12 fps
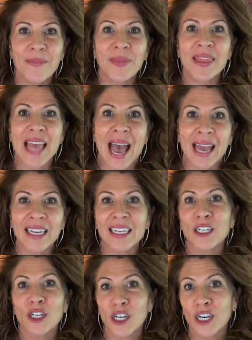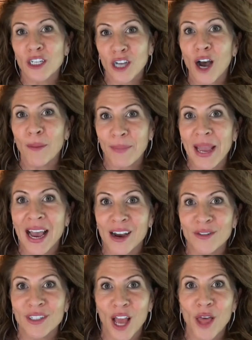that can
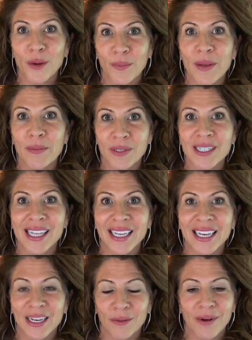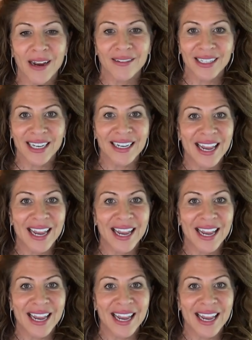compound other people's thinking around it.